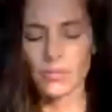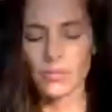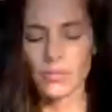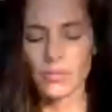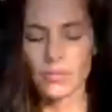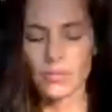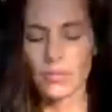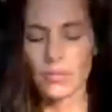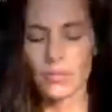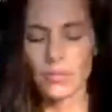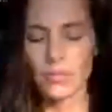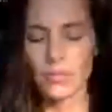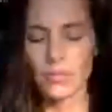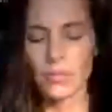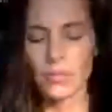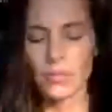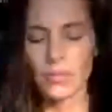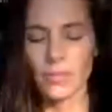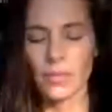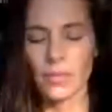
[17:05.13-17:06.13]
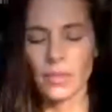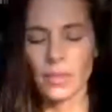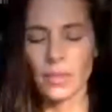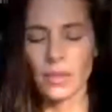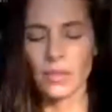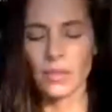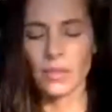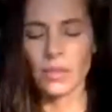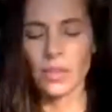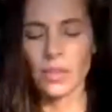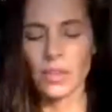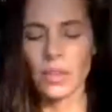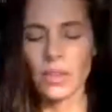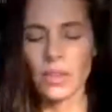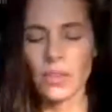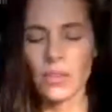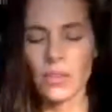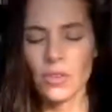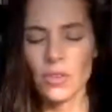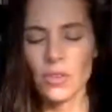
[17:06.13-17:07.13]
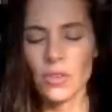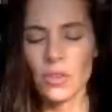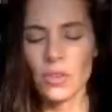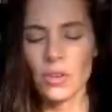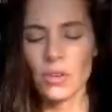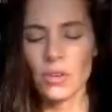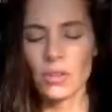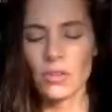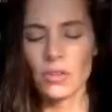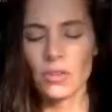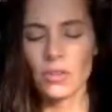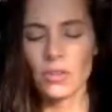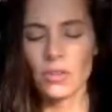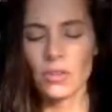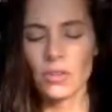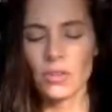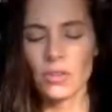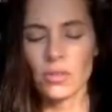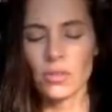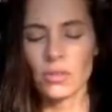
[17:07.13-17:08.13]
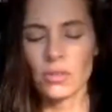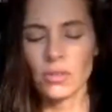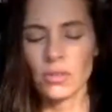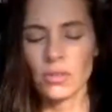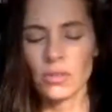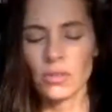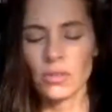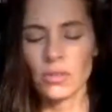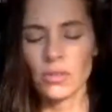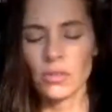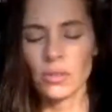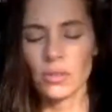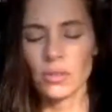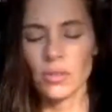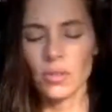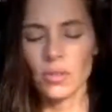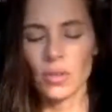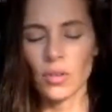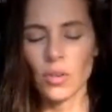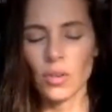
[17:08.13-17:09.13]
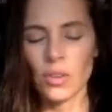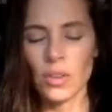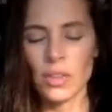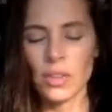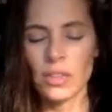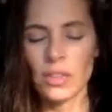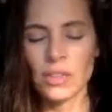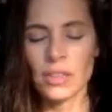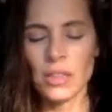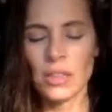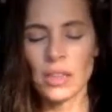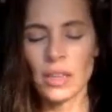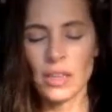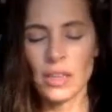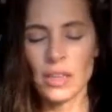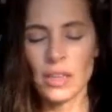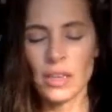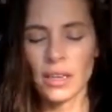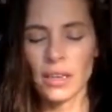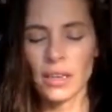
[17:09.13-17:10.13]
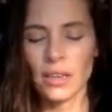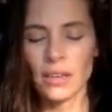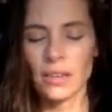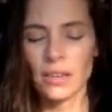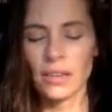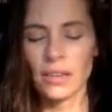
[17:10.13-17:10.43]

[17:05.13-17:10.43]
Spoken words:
breathe in through your nose, hold it slightly, and then exhale.